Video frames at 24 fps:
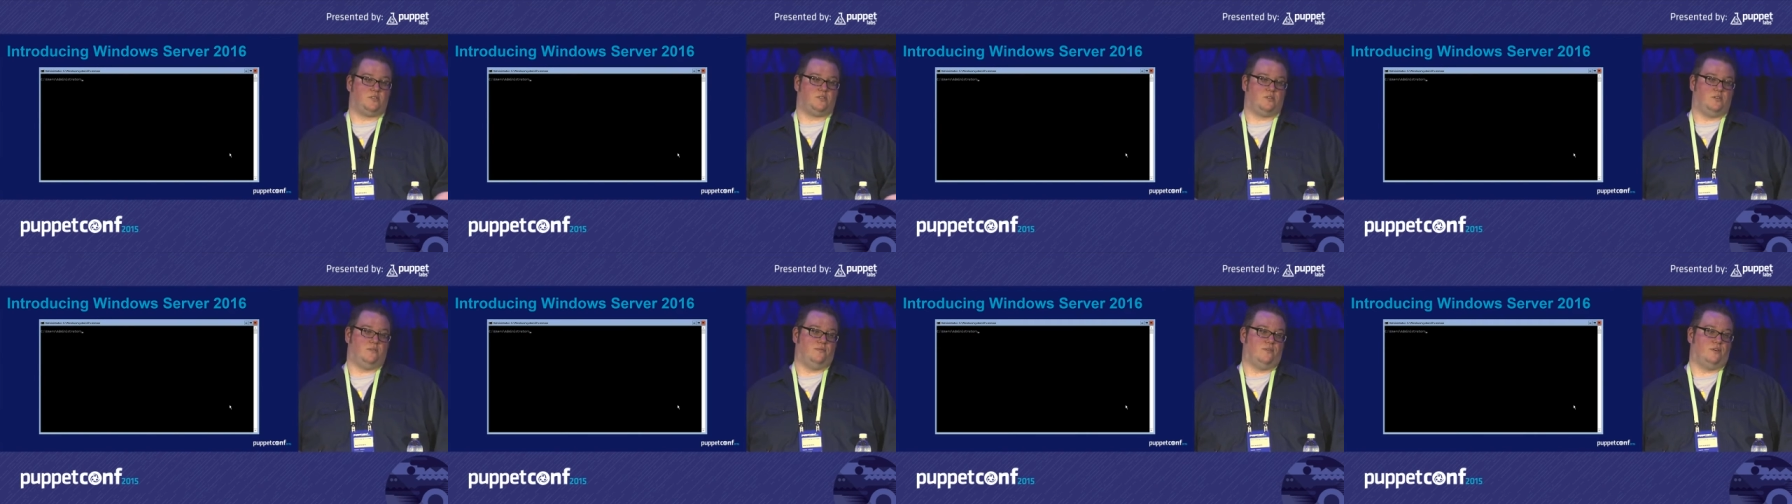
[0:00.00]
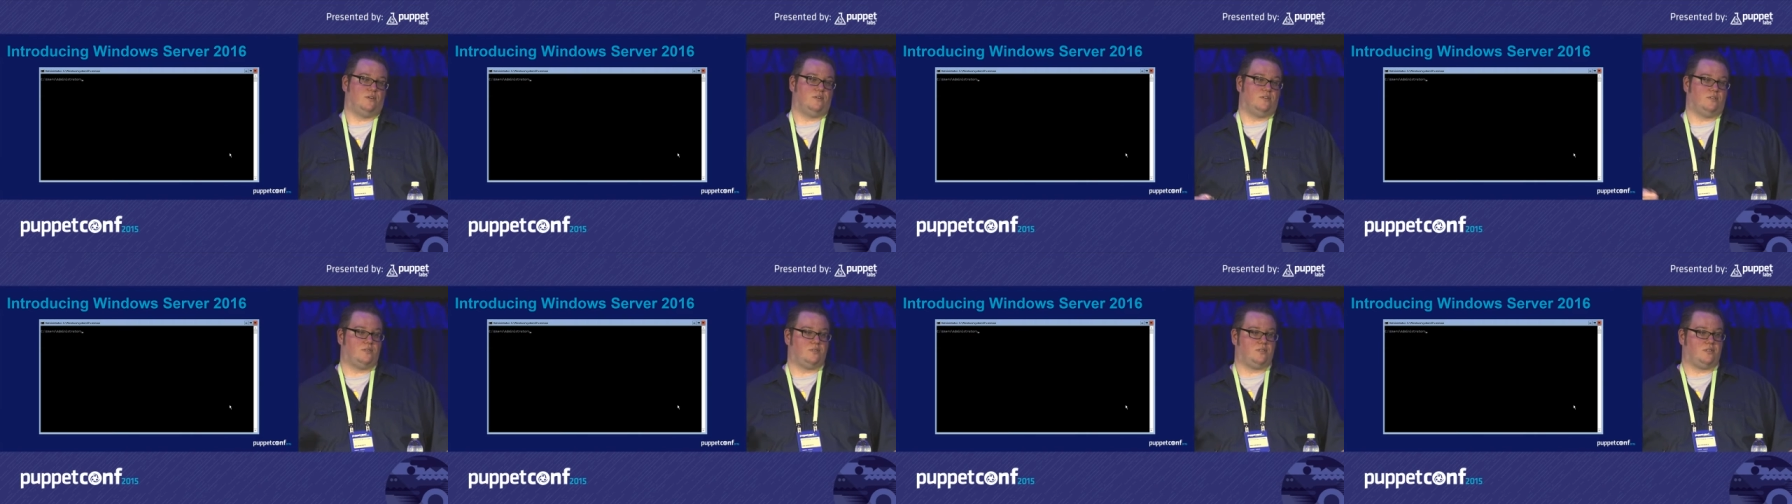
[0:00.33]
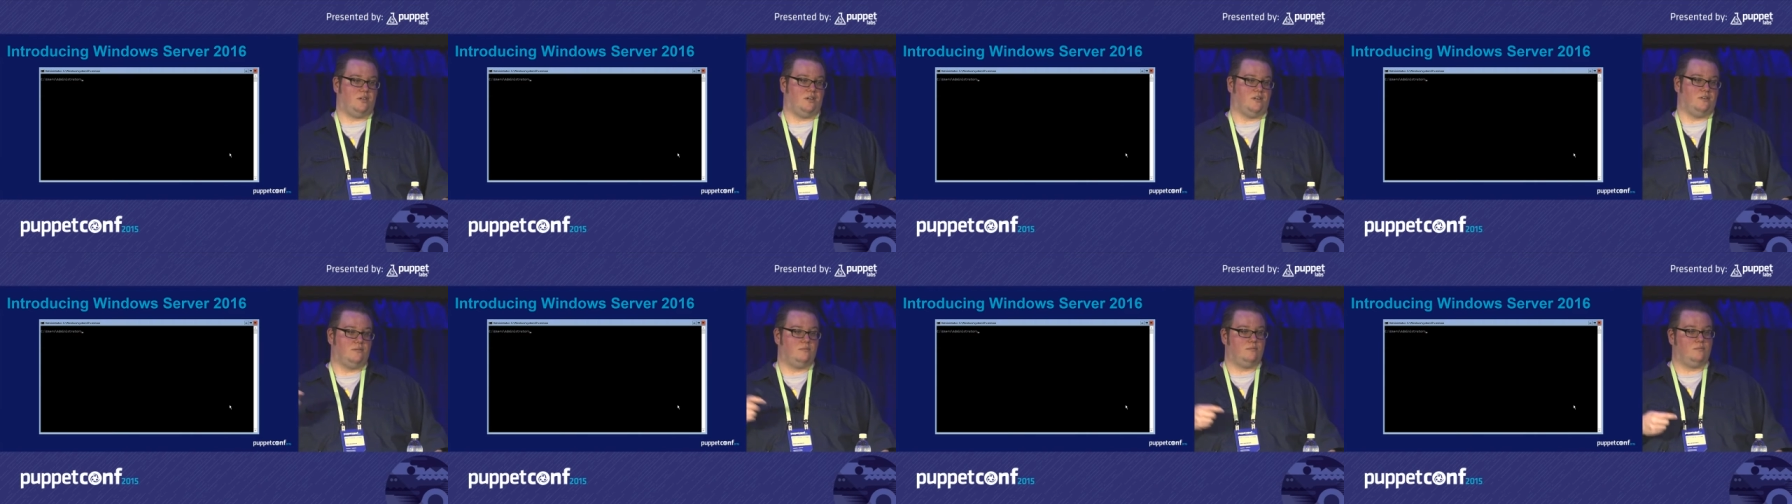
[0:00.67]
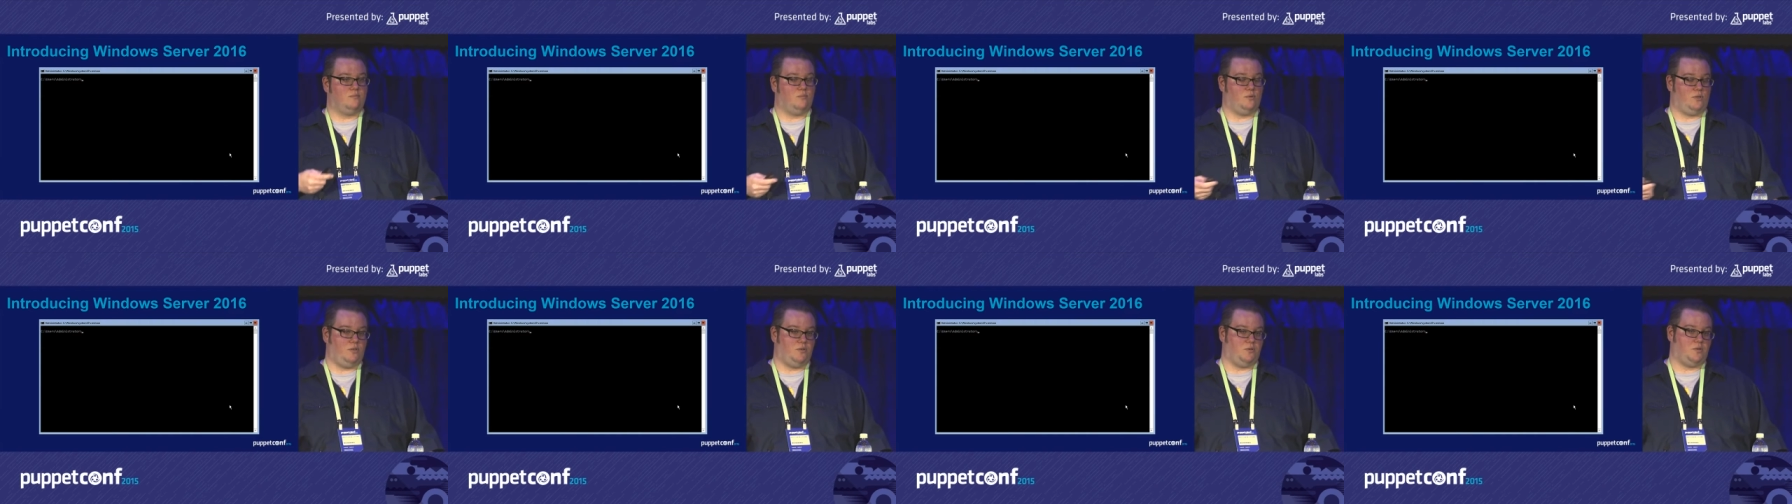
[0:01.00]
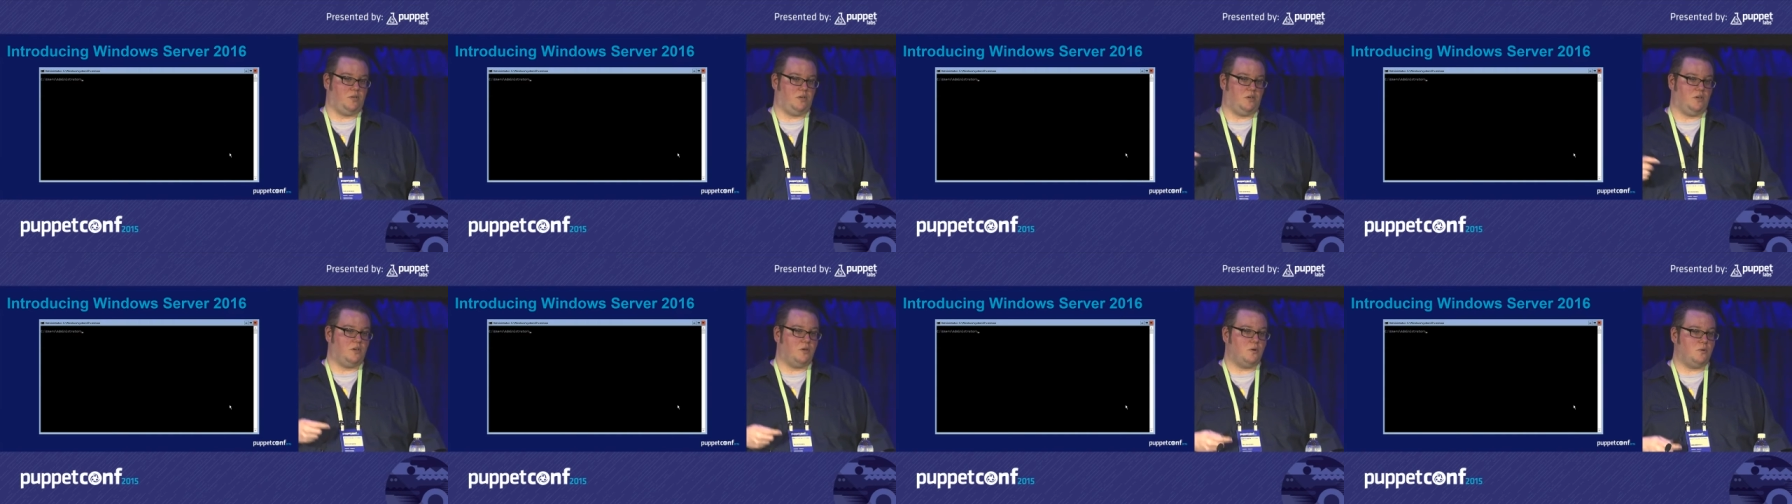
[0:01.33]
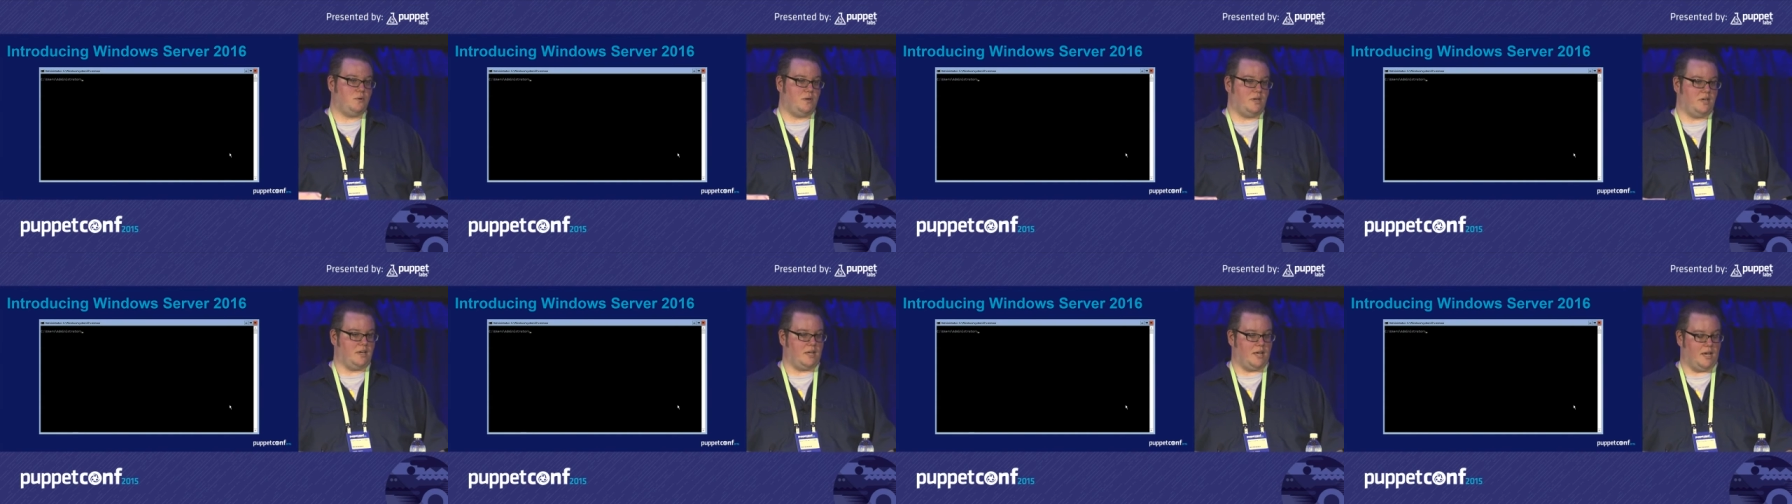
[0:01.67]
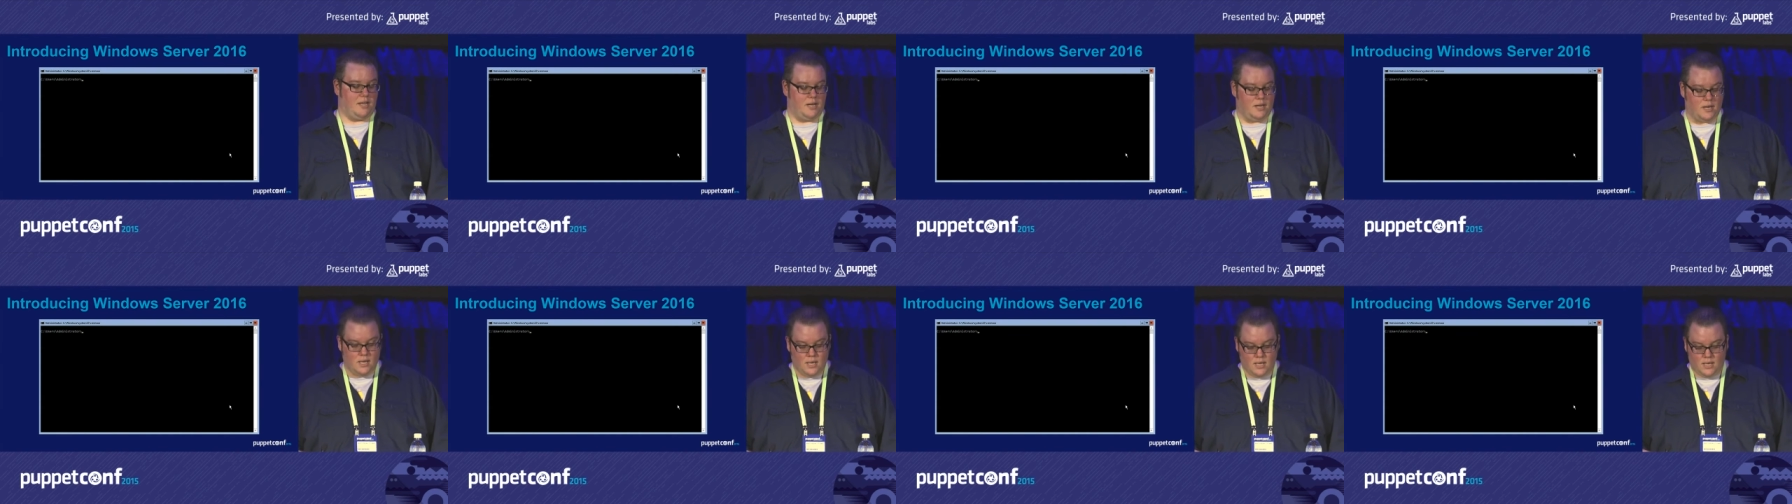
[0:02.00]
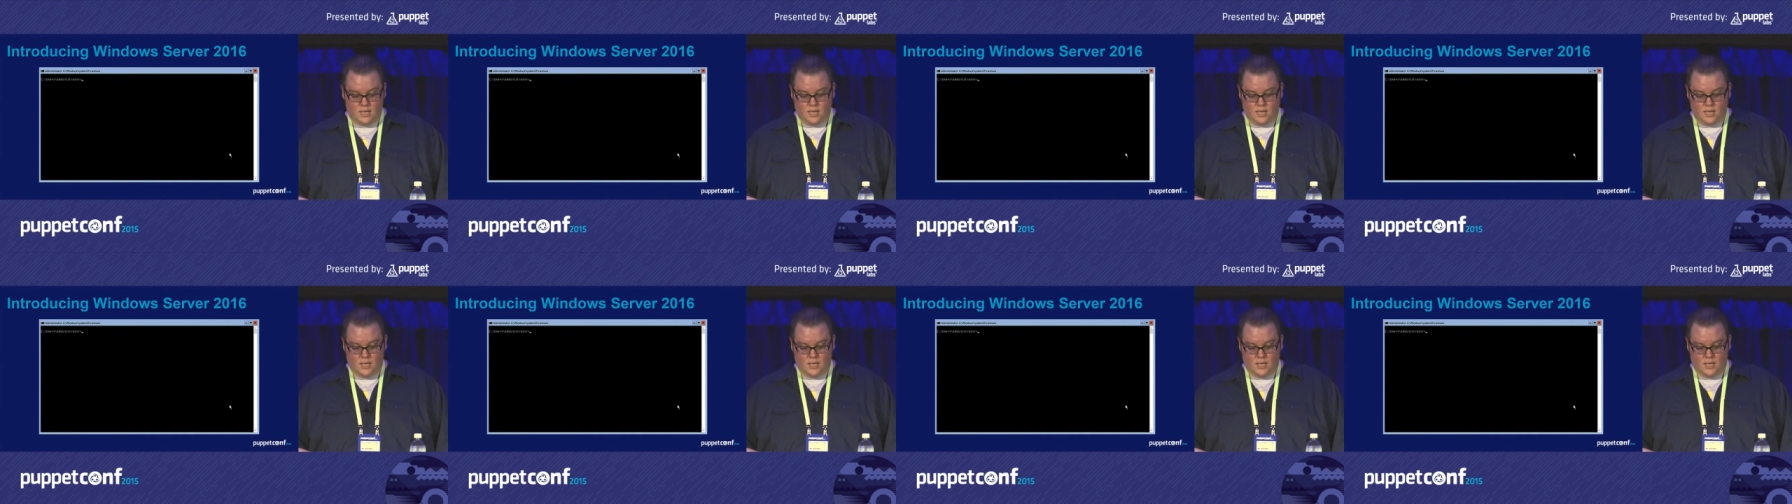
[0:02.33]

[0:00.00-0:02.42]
server and start using a GUI again.